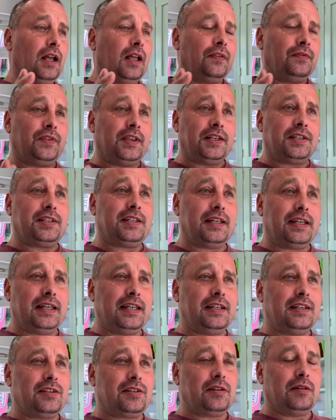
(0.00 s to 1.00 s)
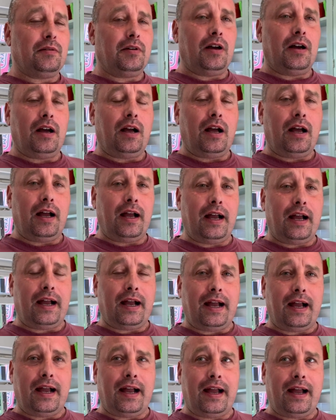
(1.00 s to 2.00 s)
This is
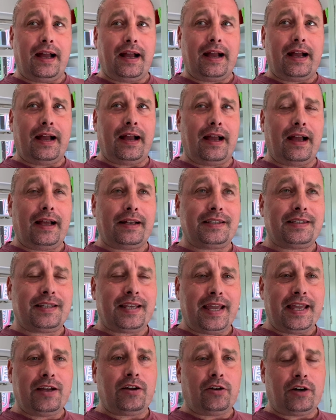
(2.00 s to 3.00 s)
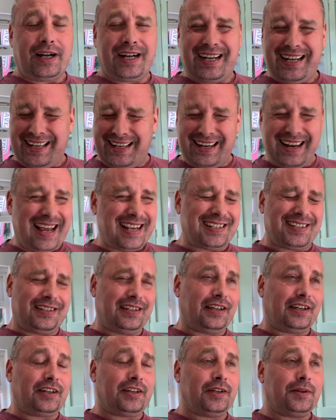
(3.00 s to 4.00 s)
a take on a
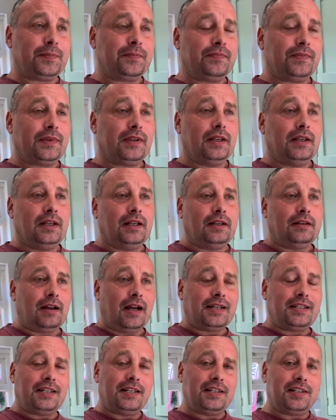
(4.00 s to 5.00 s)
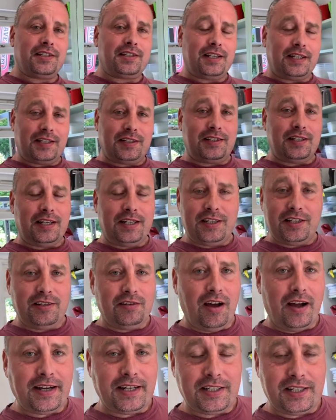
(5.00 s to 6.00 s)
classic 1960s,
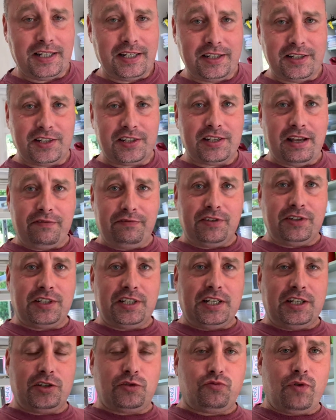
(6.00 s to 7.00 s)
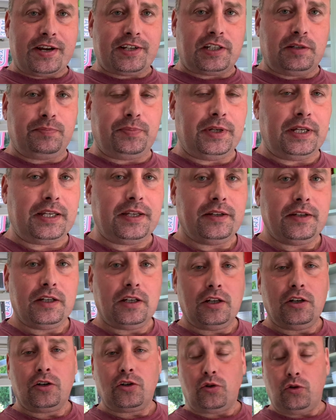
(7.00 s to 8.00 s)
1970s recipe
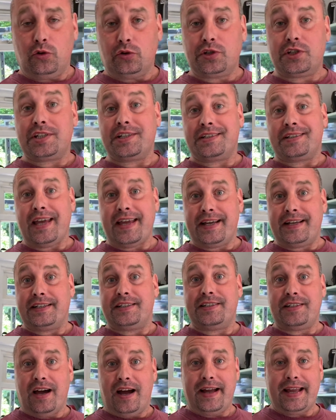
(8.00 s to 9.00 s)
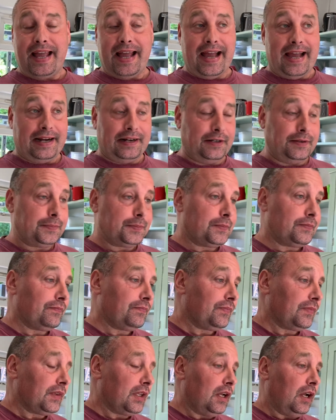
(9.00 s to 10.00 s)
called Steak Diane,
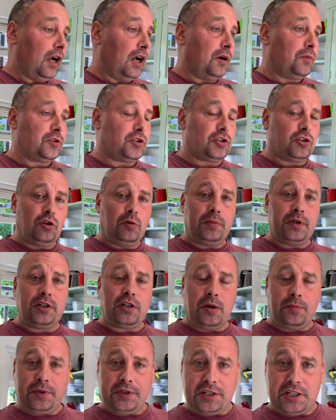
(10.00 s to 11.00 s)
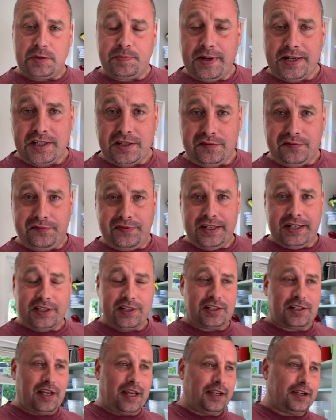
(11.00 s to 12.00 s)
which is normally done with expensive fillet
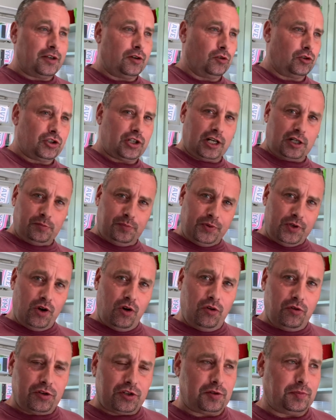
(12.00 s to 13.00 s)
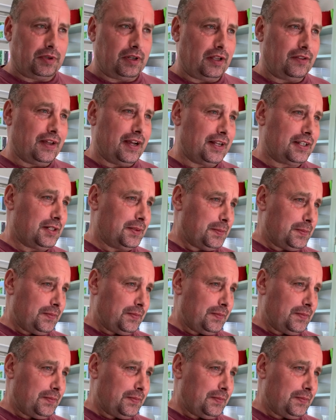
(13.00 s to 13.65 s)
steak or Chateaubriand or something like that.